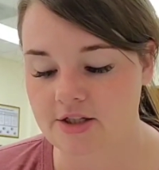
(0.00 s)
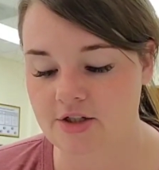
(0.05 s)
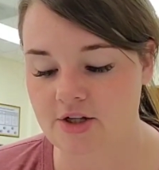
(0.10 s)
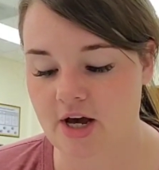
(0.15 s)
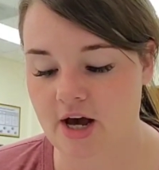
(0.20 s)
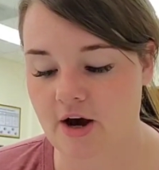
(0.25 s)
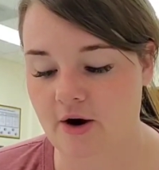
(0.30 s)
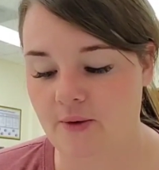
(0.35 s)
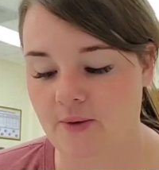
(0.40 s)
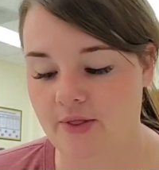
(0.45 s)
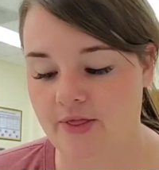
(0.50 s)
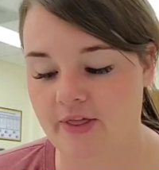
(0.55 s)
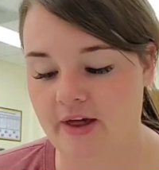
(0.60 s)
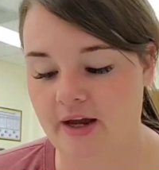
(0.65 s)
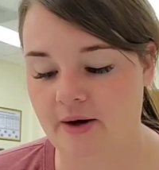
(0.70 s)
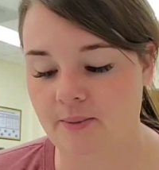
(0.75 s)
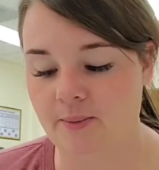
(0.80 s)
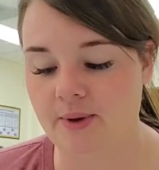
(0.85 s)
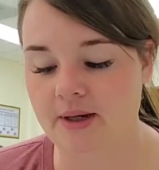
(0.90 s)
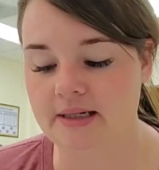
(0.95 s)
So
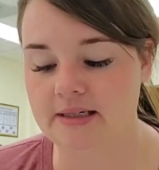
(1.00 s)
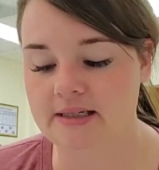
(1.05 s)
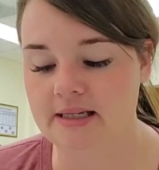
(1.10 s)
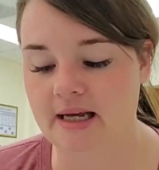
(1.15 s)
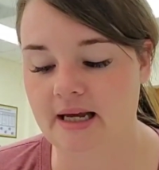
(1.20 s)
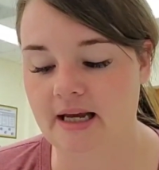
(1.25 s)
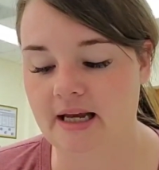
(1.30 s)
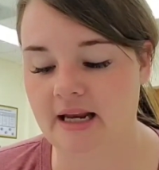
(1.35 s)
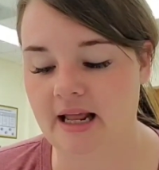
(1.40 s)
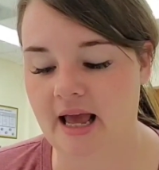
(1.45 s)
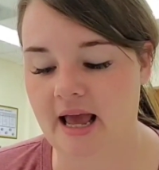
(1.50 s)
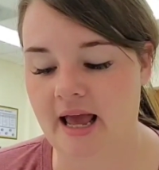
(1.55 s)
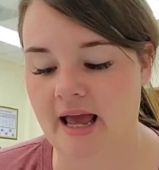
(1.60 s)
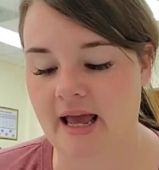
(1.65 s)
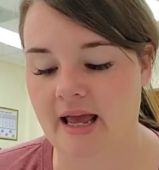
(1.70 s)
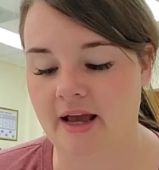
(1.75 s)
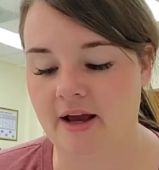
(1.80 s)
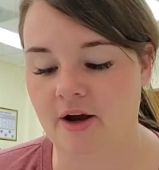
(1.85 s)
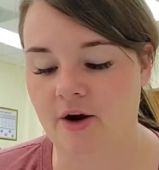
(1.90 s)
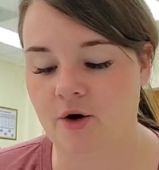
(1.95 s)
then we did
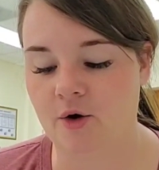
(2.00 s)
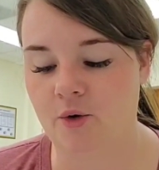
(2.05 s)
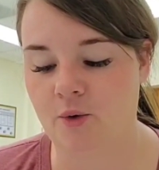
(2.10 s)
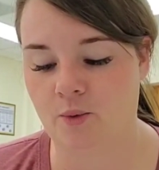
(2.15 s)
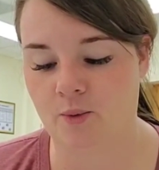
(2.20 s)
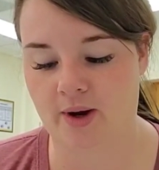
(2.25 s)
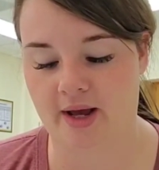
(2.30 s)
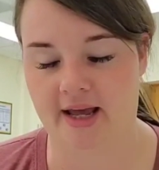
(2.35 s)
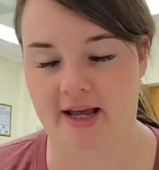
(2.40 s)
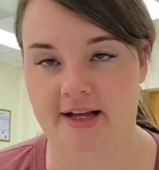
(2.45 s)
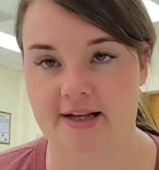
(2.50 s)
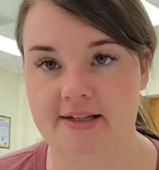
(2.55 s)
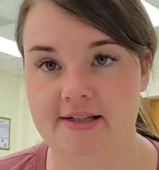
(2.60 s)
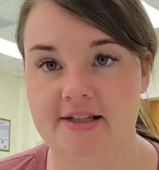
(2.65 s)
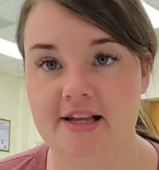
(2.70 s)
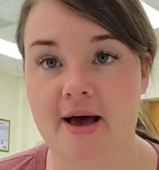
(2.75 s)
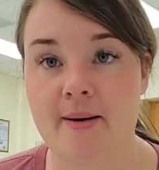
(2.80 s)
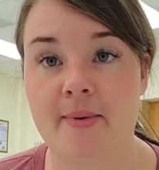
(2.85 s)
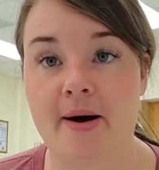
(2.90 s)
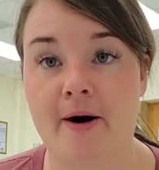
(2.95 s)
a
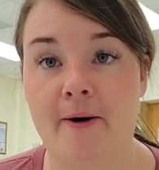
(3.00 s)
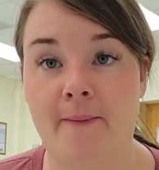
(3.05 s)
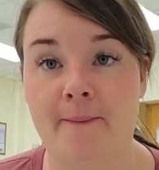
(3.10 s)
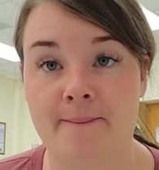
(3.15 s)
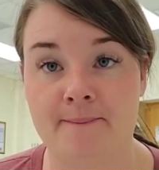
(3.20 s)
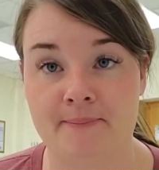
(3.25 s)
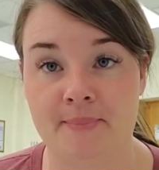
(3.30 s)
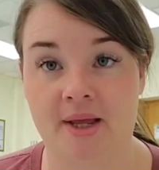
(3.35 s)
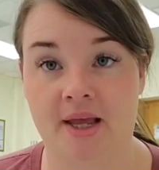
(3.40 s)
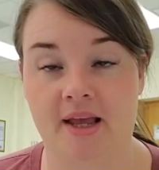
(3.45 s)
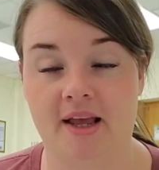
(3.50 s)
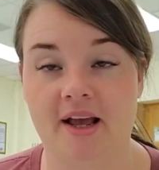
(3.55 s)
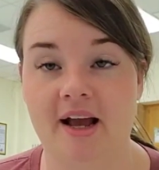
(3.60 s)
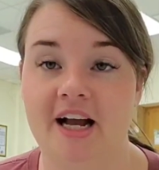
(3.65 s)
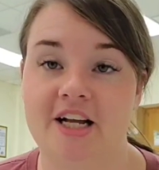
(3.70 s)
quiz about me.